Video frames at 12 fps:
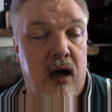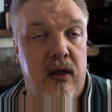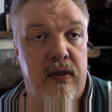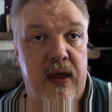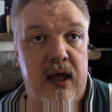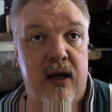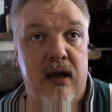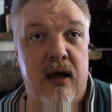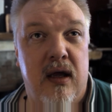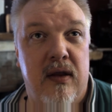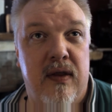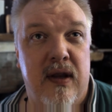Then
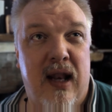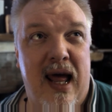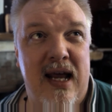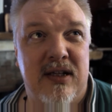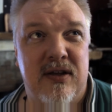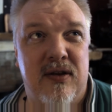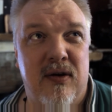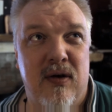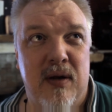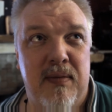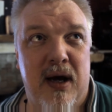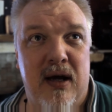the last
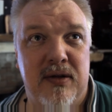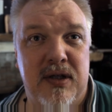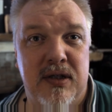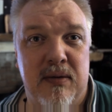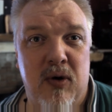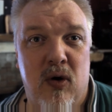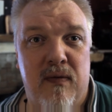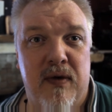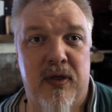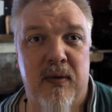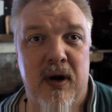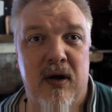30 pounds, because I'm going for
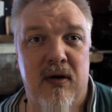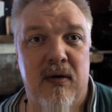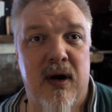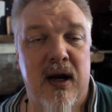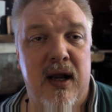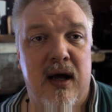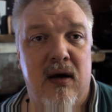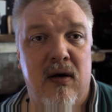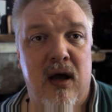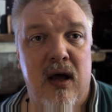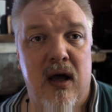300 right now,